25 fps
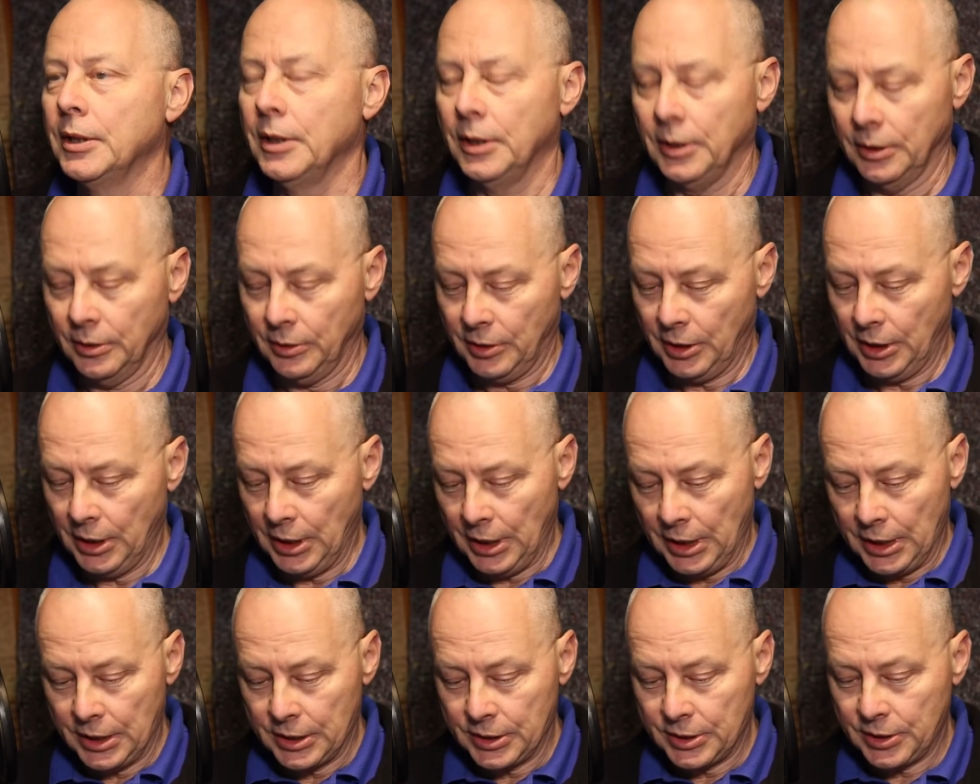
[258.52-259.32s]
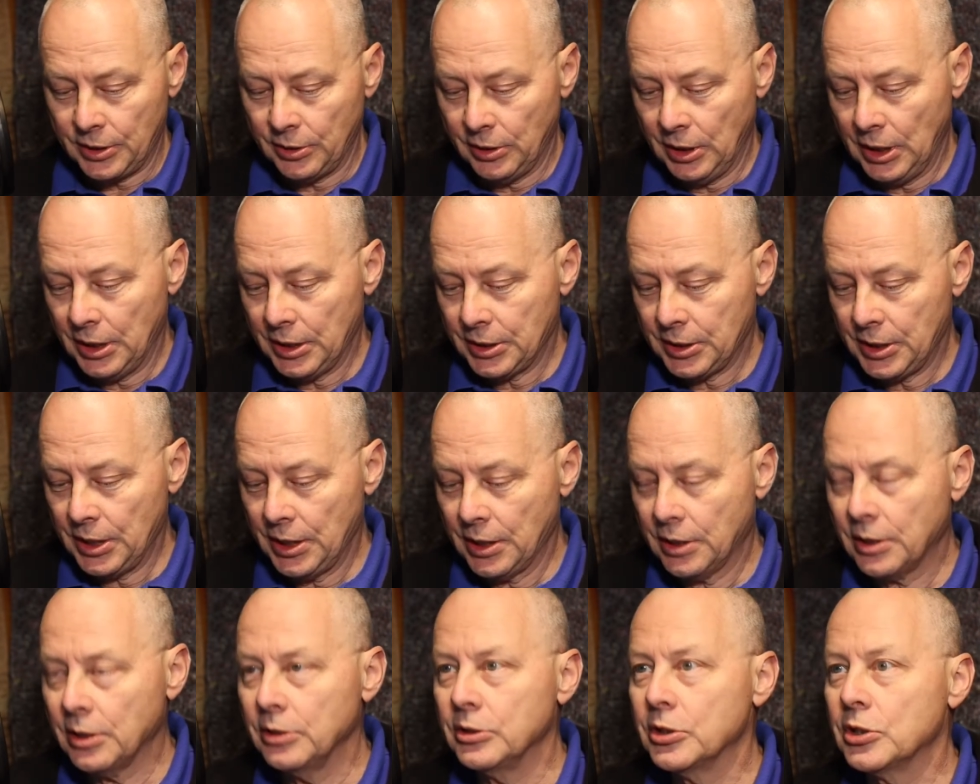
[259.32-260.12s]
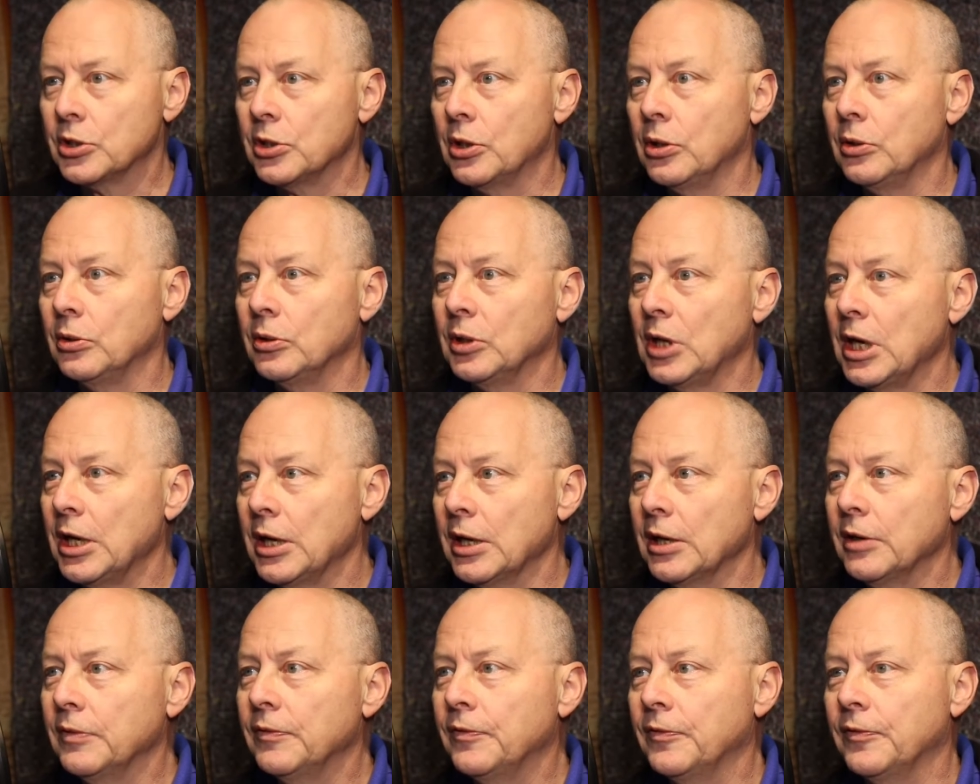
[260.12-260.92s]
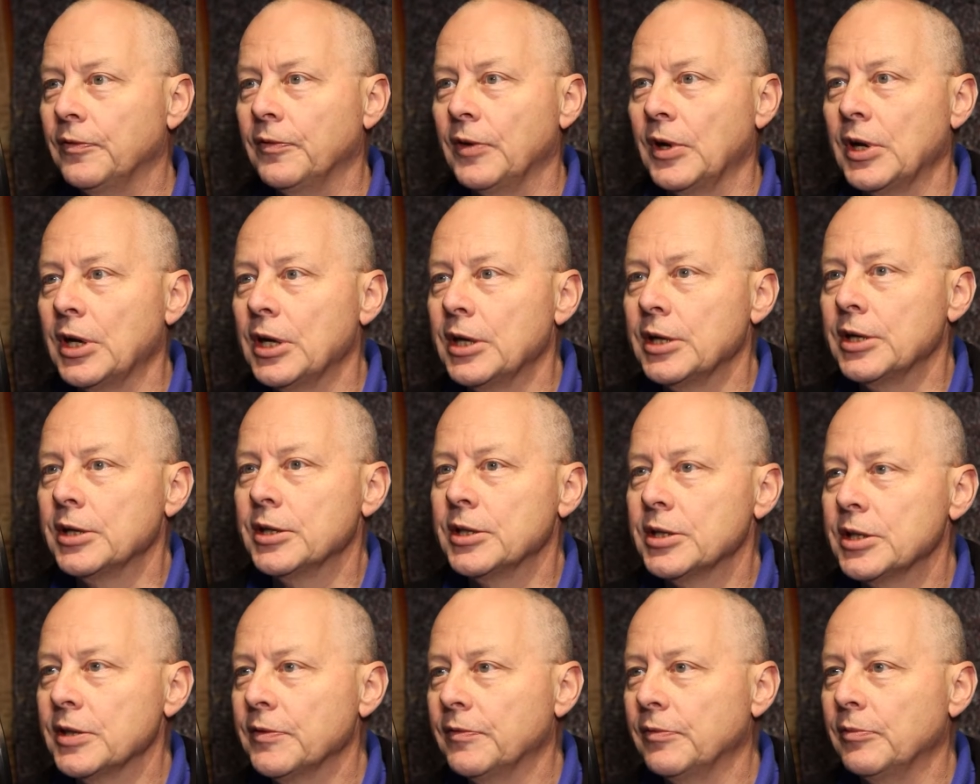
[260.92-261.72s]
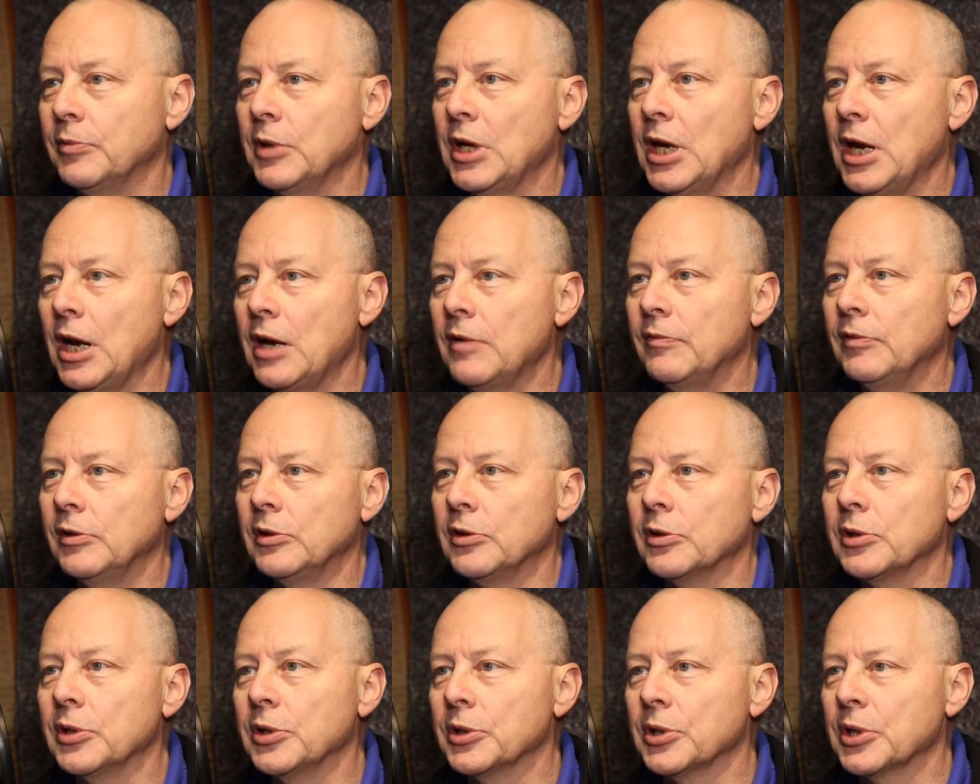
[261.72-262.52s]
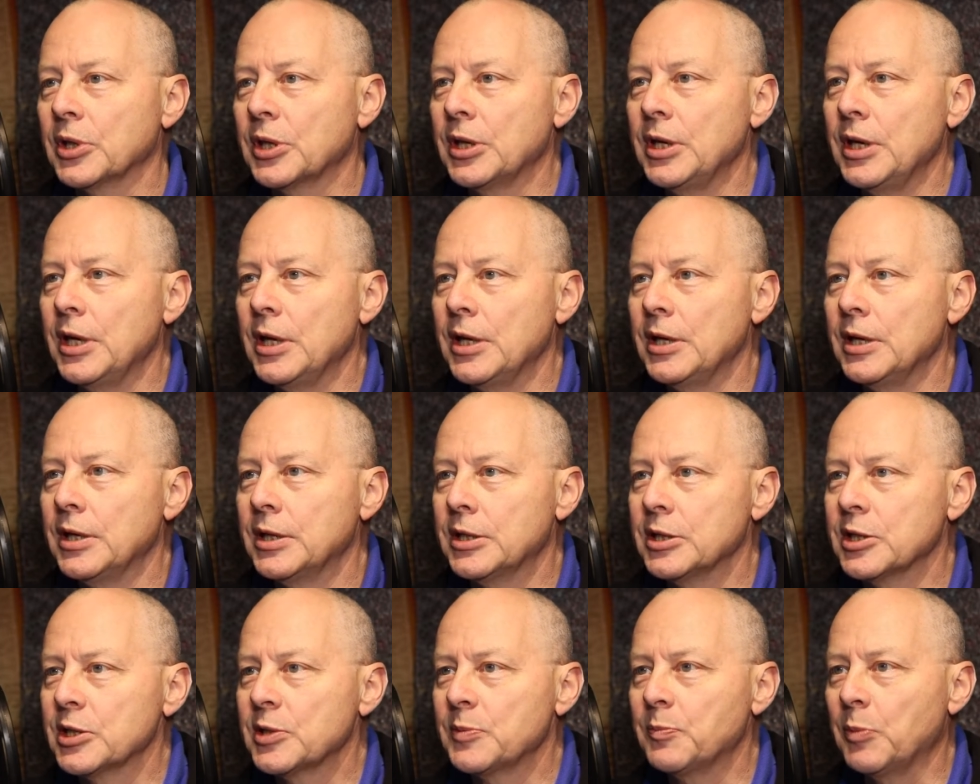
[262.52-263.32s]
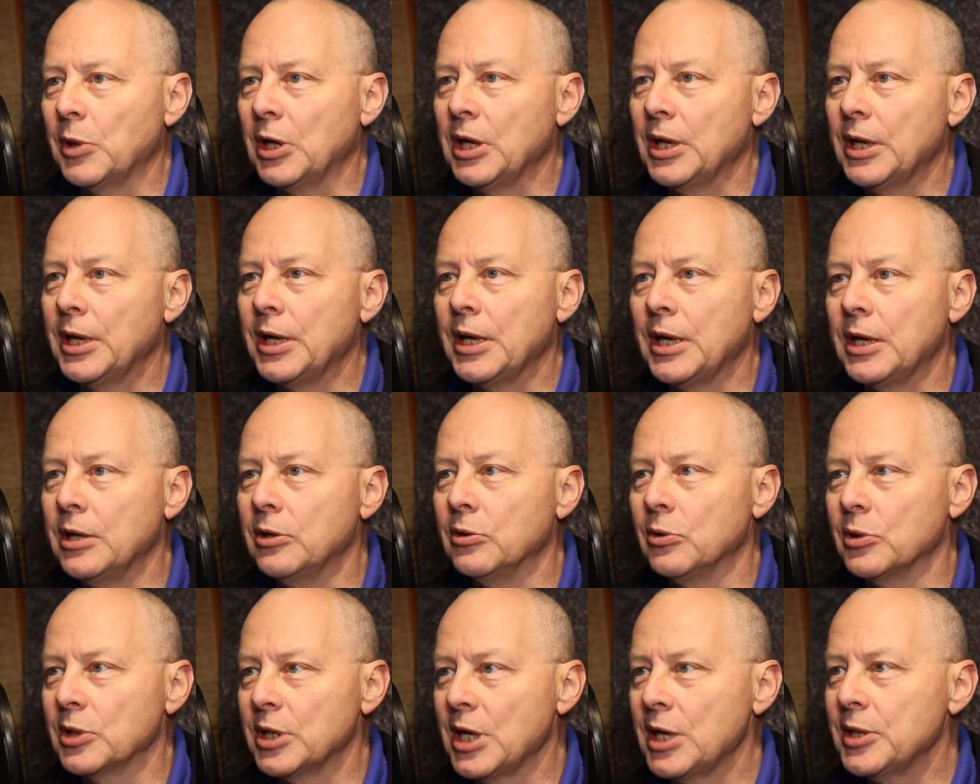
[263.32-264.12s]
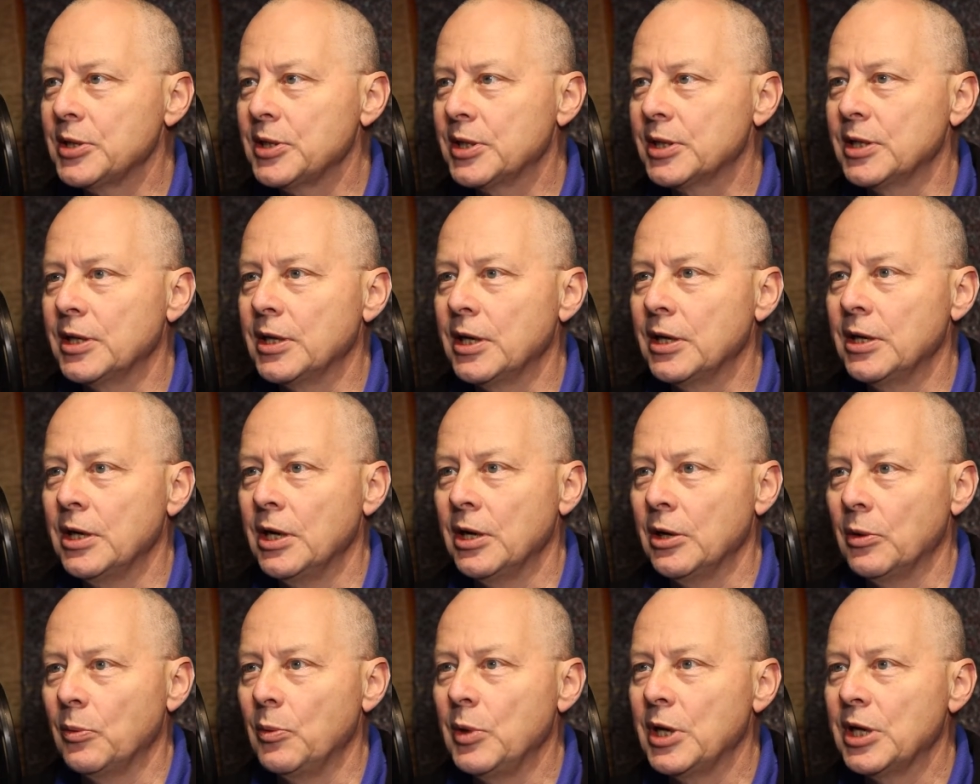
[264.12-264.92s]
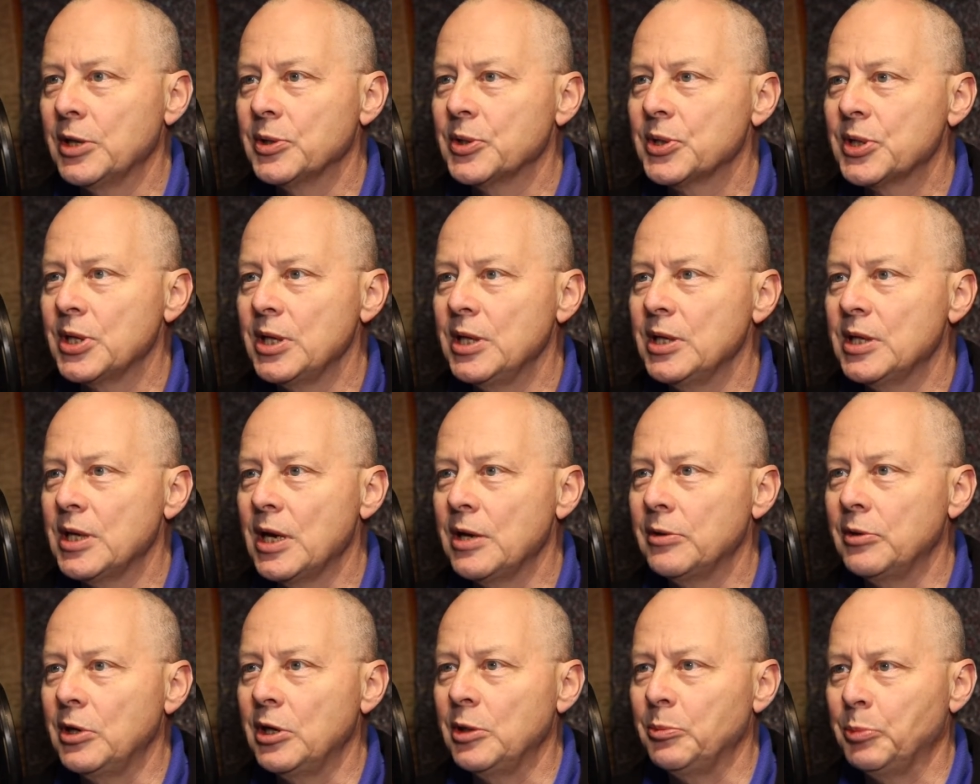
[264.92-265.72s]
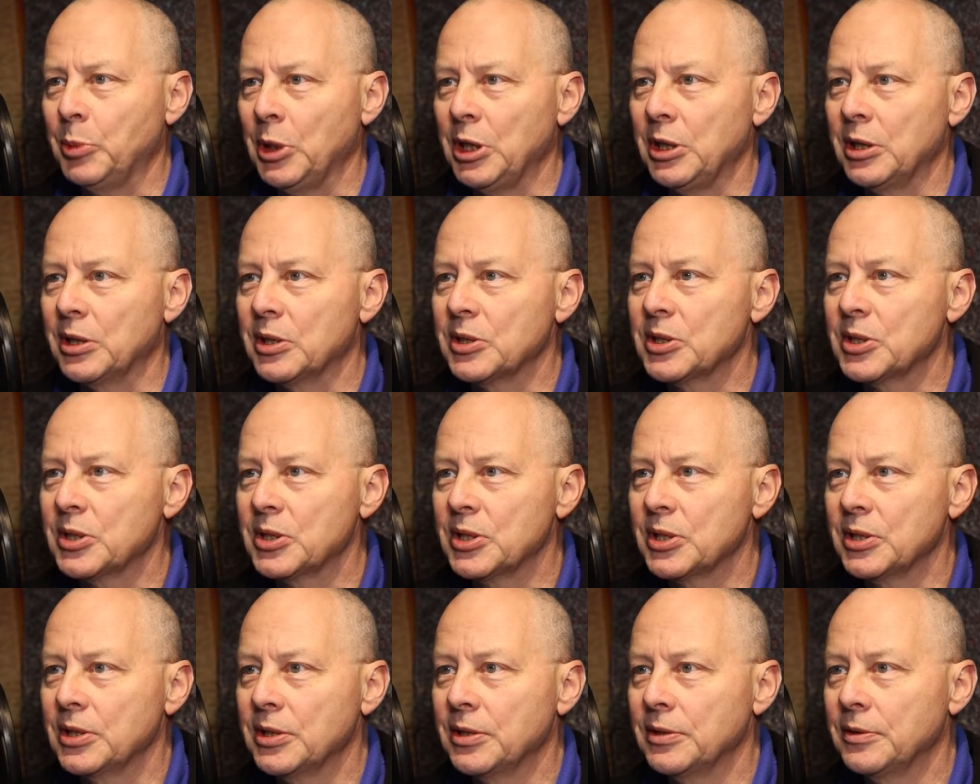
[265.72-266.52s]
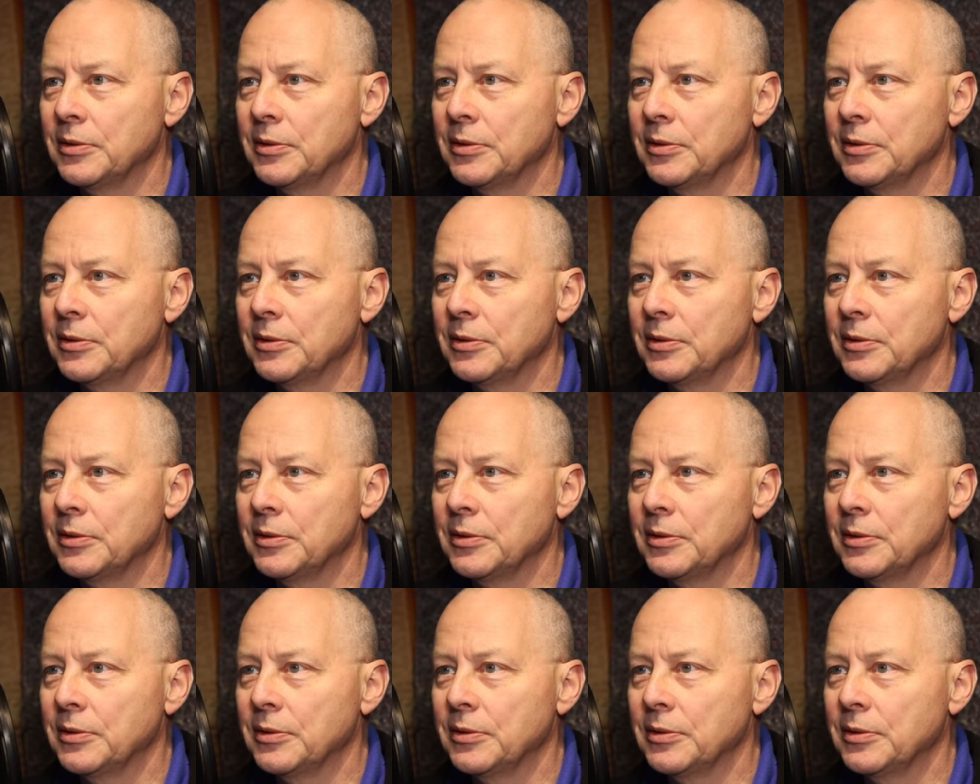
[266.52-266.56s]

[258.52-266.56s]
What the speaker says: Okay, so let's hit Control F, and if we have a look at the display in Audacity, we can see there are peaks.